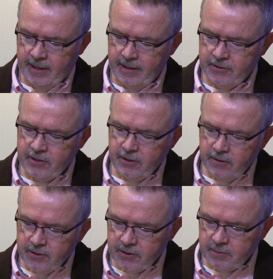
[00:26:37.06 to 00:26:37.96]
It's
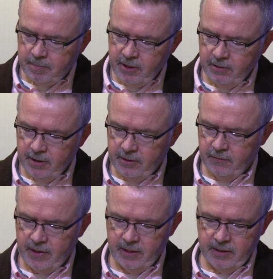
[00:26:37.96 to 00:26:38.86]
in this spirit
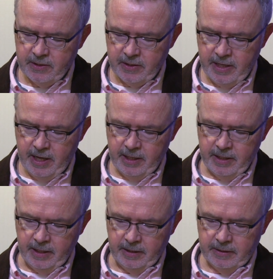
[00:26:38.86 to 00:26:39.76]
of
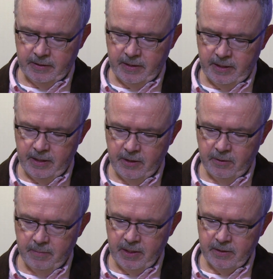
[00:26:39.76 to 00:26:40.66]
understanding that
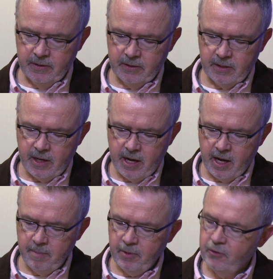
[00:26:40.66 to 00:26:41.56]
Hillman's
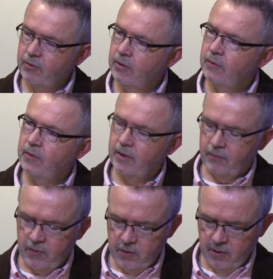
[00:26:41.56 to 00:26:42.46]
hypertrophy
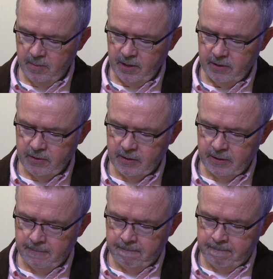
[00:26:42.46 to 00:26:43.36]
of Hermes
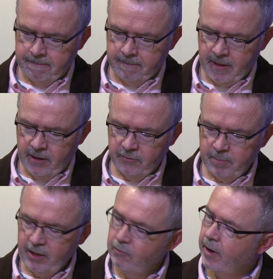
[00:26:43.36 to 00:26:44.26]
has
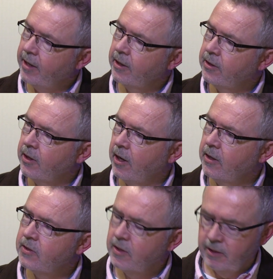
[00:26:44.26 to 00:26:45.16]
been
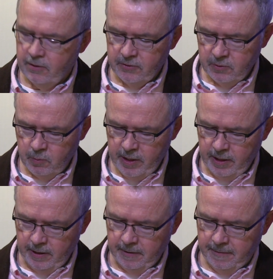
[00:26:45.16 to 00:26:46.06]
recognized
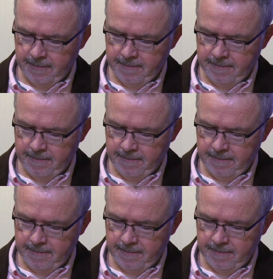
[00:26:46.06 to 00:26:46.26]
elsewhere,